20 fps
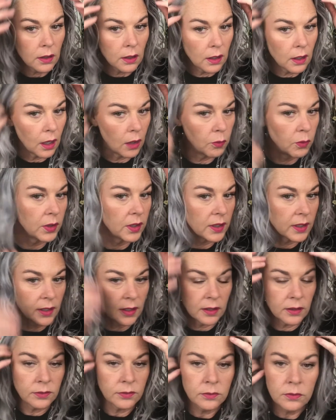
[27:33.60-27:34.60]

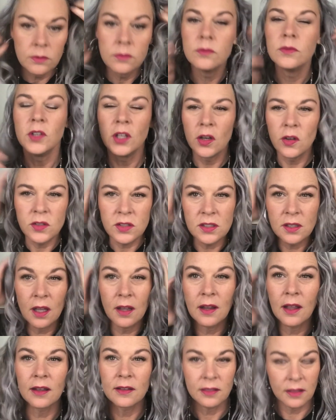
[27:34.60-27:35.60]
really, you know, it's not
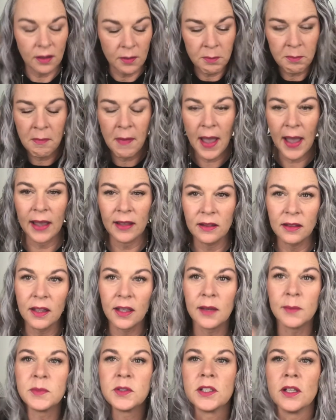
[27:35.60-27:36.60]
like the matte
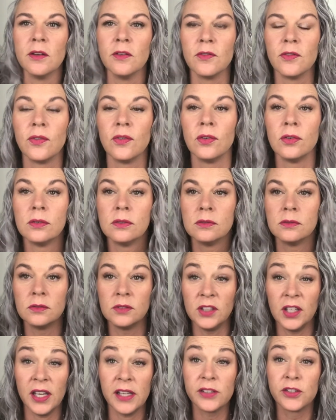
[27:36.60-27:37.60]
lips of
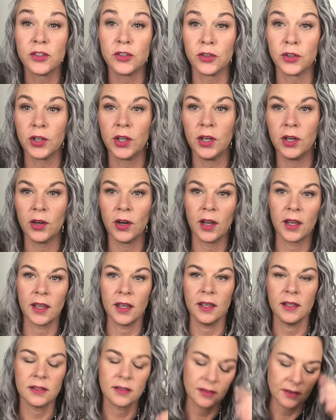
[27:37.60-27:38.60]
yesteryear, I
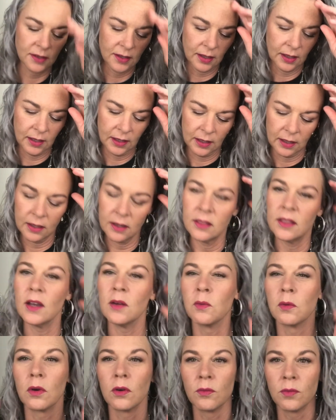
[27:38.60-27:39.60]
guess, that
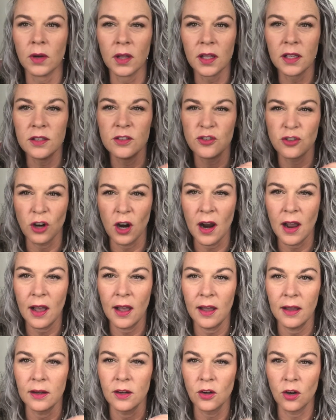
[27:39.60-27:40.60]
were really
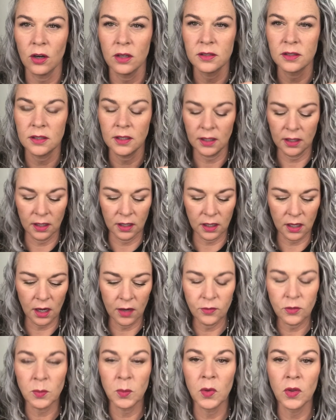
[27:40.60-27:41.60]
dry and crusty and
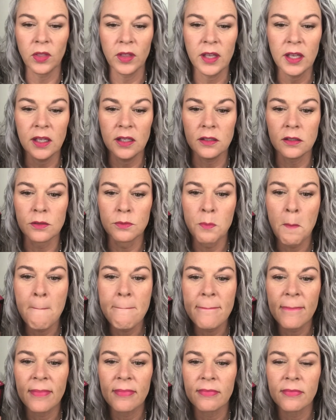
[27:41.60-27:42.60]
uncomfortable. These,
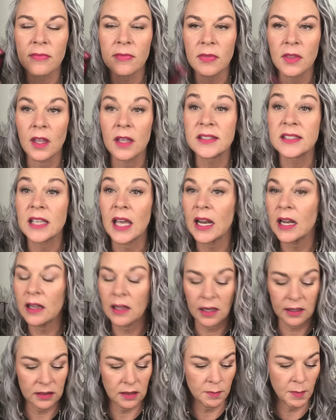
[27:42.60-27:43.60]
it's kind of
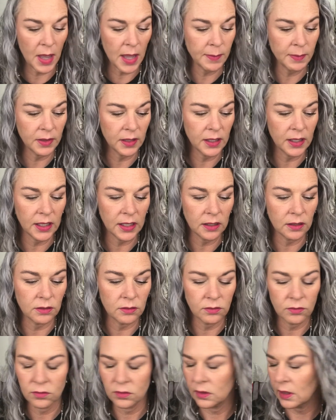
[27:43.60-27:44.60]
like the Maybelline,
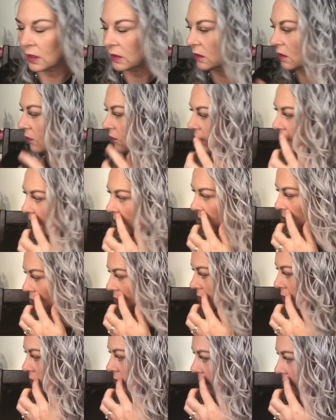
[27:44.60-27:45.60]
like the
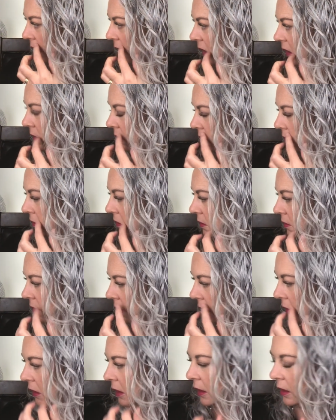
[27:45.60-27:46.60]
vinyl inks
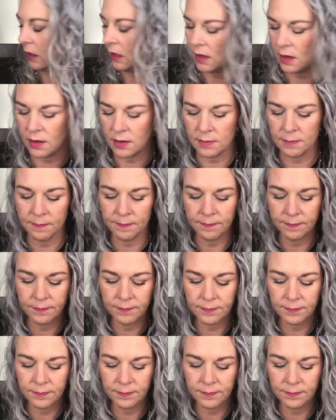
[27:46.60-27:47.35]
and the,